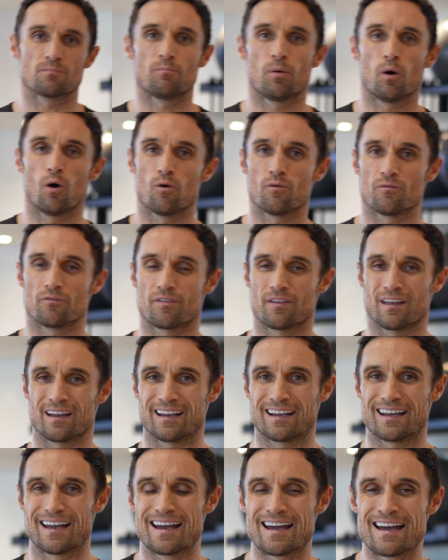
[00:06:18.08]
important
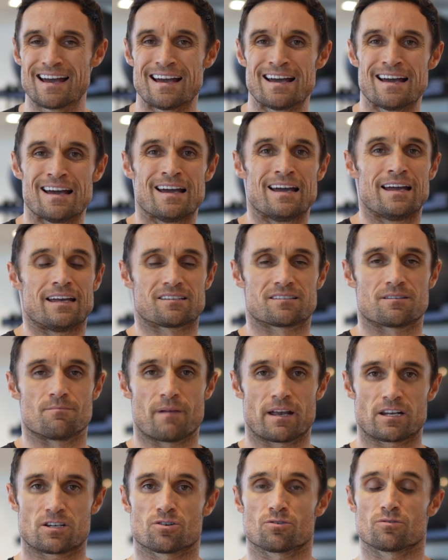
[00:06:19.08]
thing is to
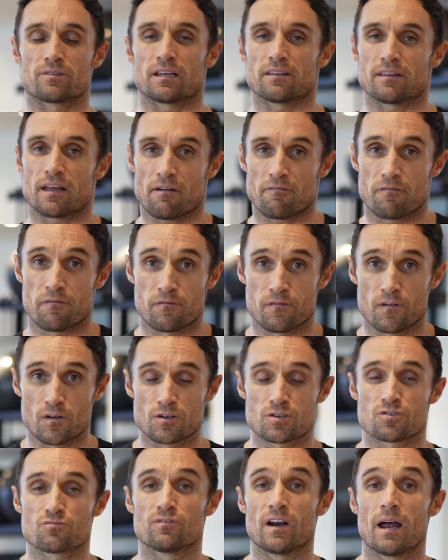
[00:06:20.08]
make sure that that
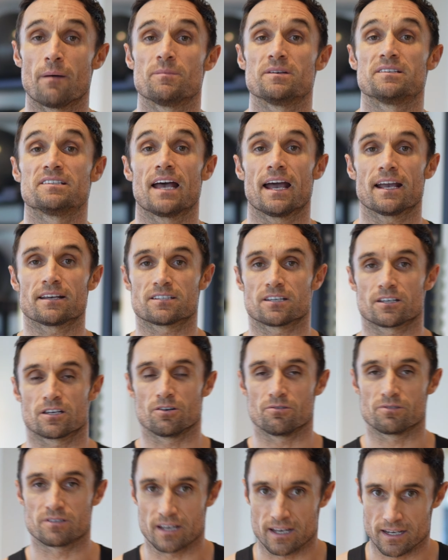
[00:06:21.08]
first rep is
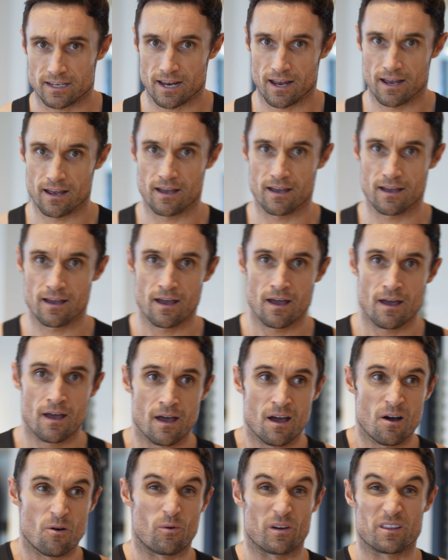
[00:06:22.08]
executed
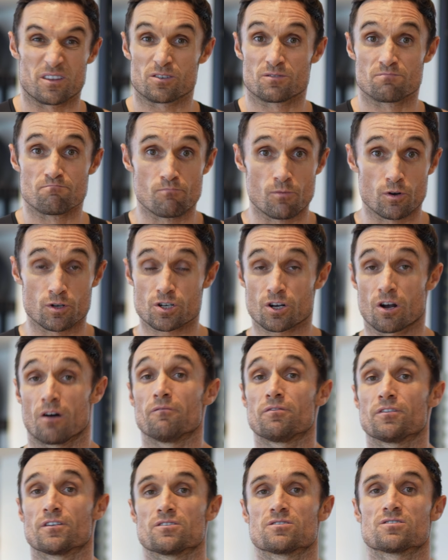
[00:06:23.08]
with as much
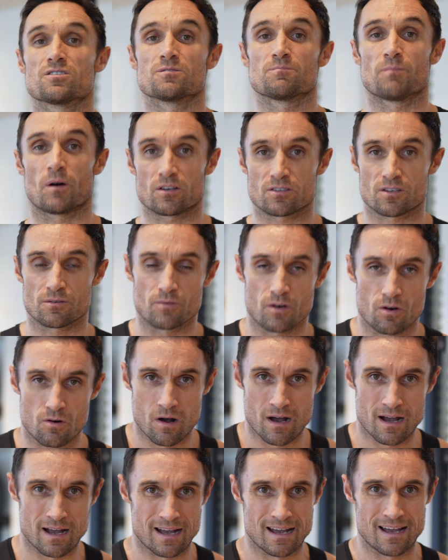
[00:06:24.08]
confidence as possible.
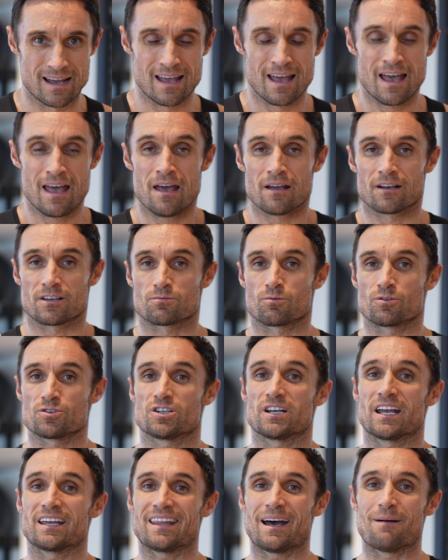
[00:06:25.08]
Because once
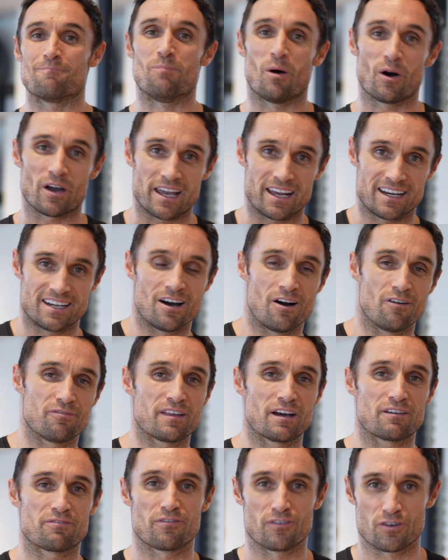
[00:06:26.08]
you get that buy-in off
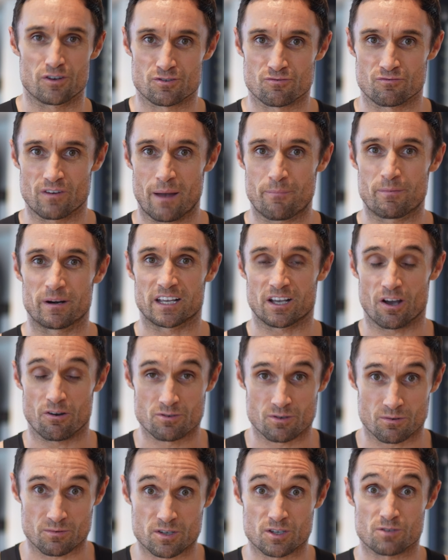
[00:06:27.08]
that first rep and it
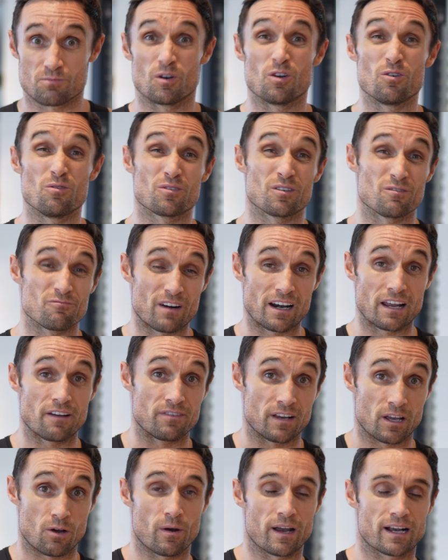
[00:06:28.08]
goes up smooth and
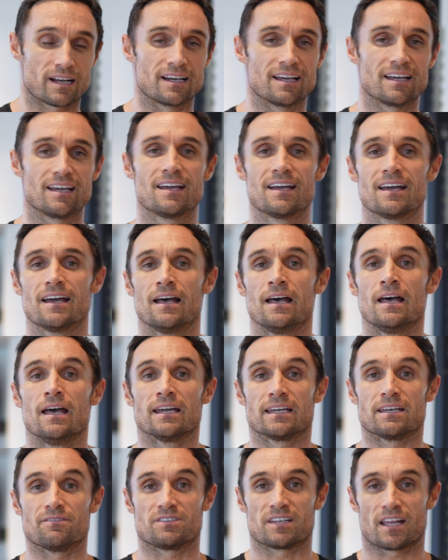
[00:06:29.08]
relatively quickly,
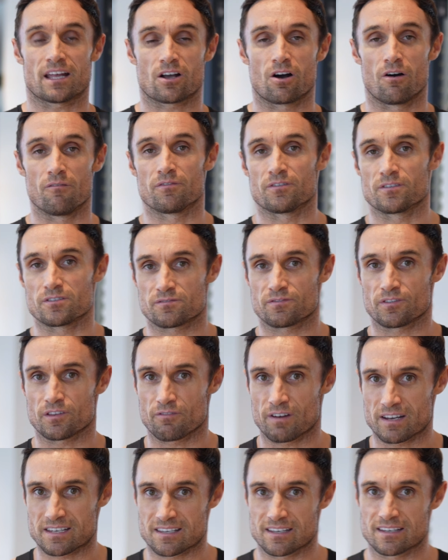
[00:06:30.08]
it gives you that confidence for the
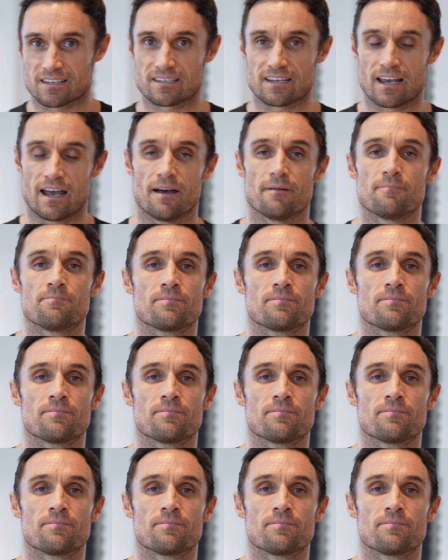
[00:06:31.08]
rest of the set.